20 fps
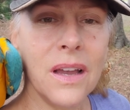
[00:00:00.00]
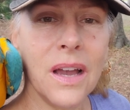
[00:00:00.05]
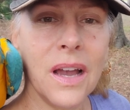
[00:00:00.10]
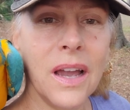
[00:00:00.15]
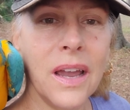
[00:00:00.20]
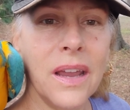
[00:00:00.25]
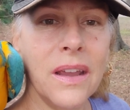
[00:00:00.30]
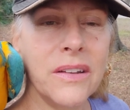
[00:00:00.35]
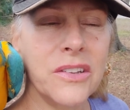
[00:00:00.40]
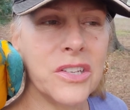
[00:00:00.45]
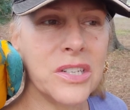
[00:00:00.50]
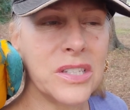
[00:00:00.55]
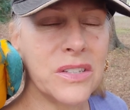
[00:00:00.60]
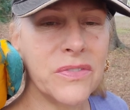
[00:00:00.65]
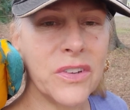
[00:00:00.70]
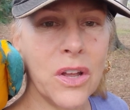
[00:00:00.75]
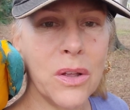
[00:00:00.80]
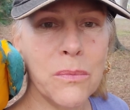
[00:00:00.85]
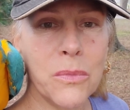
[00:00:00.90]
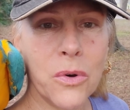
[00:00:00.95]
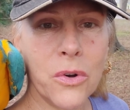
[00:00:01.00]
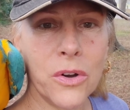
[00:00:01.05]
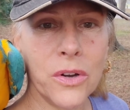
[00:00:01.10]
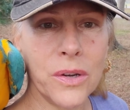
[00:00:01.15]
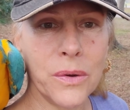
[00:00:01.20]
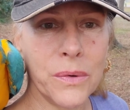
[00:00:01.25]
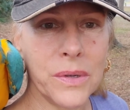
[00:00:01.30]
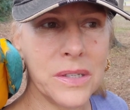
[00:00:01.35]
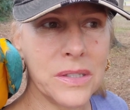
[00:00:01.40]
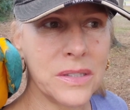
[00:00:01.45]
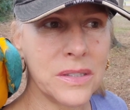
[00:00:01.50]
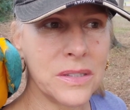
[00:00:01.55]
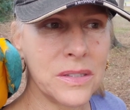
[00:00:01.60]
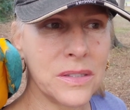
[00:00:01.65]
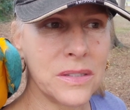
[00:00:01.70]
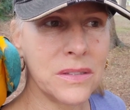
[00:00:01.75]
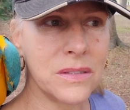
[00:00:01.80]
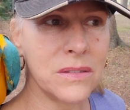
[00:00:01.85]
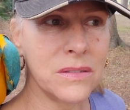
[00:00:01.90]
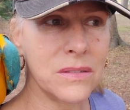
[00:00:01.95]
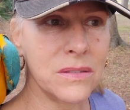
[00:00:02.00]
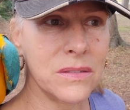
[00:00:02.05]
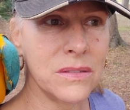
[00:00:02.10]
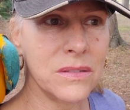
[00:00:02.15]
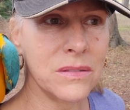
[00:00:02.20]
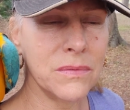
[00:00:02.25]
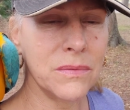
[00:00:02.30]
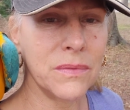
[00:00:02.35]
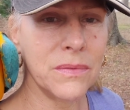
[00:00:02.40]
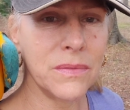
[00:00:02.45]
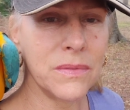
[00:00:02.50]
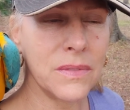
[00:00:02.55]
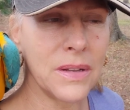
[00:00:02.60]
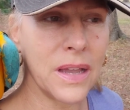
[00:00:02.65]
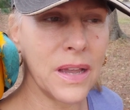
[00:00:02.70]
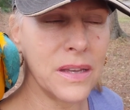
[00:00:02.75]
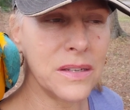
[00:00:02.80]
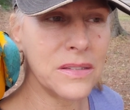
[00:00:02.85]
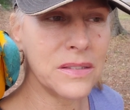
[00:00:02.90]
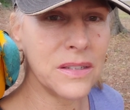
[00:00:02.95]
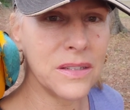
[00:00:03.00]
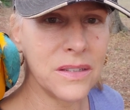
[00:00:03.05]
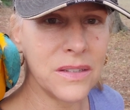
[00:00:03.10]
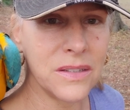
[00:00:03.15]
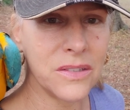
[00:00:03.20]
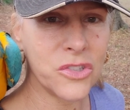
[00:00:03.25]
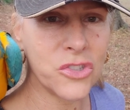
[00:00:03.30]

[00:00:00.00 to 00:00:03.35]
I just felt more it was as a